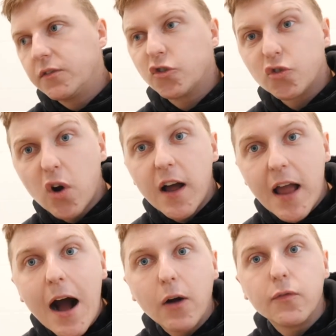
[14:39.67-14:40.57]

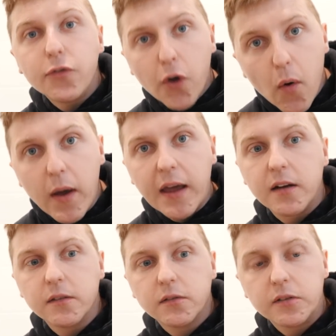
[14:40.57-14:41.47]
try out
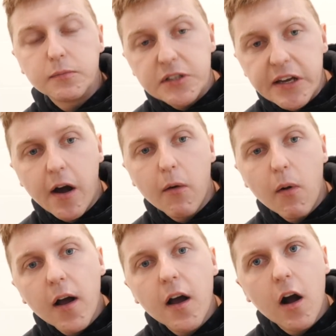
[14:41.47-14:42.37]
doing some
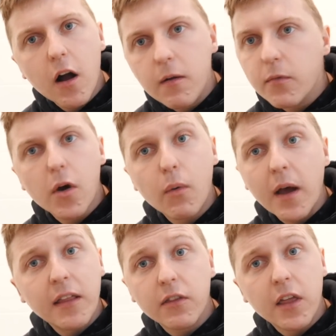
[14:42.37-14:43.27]
DIY at home
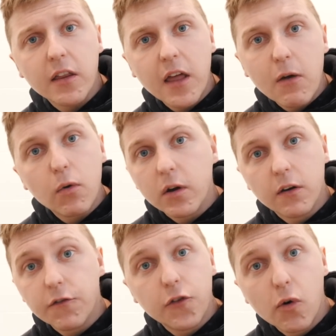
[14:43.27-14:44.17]
that they
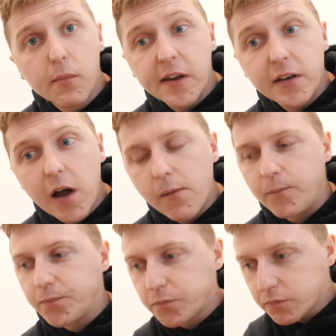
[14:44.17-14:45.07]
wouldn't have normally
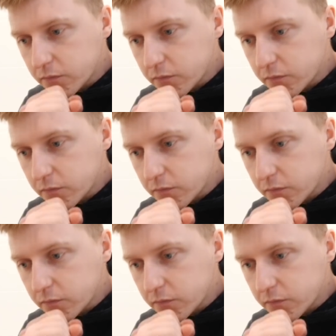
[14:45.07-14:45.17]
done.